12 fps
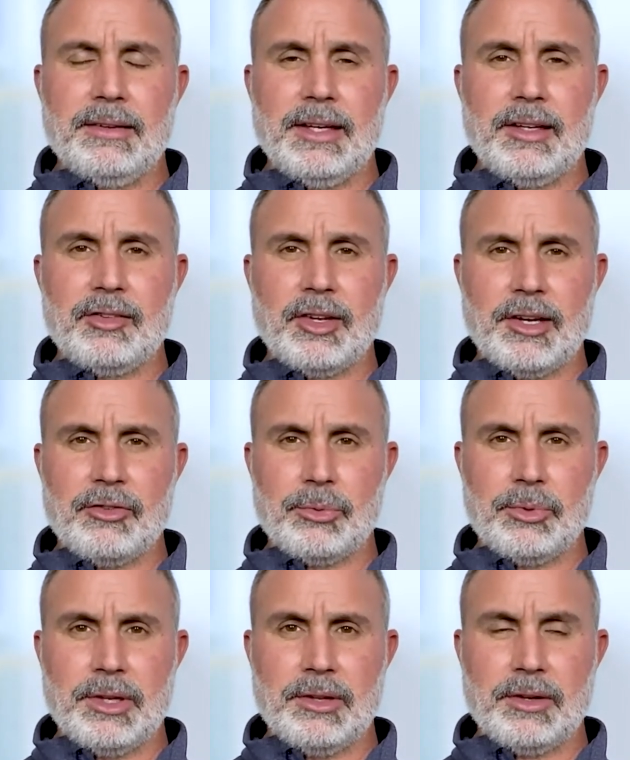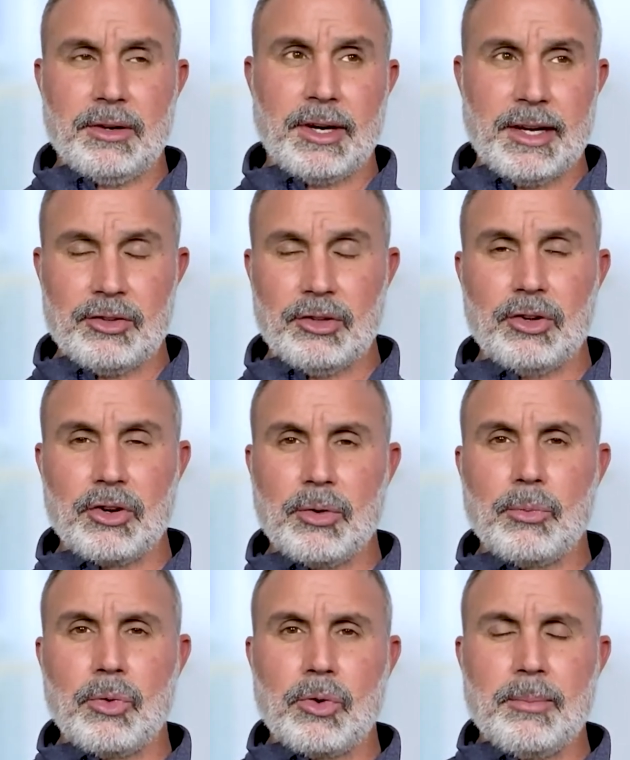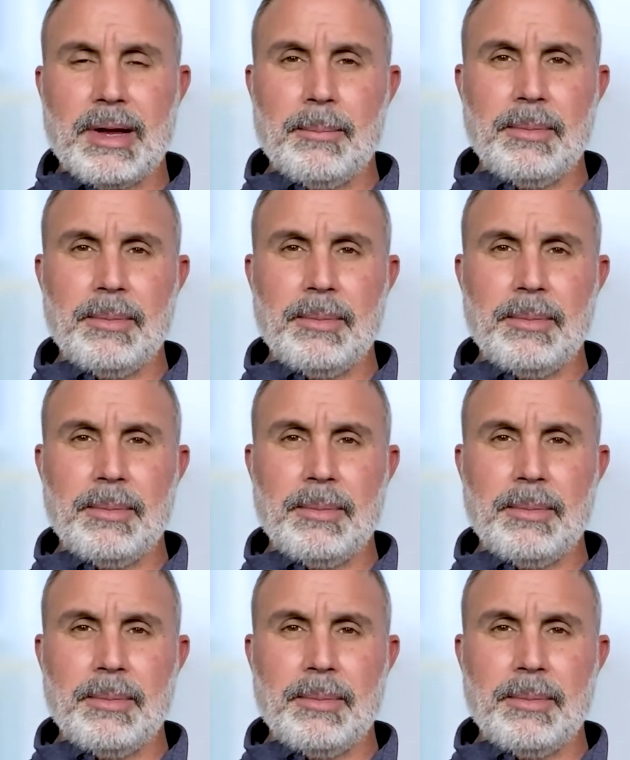in touch with, or got to learn more about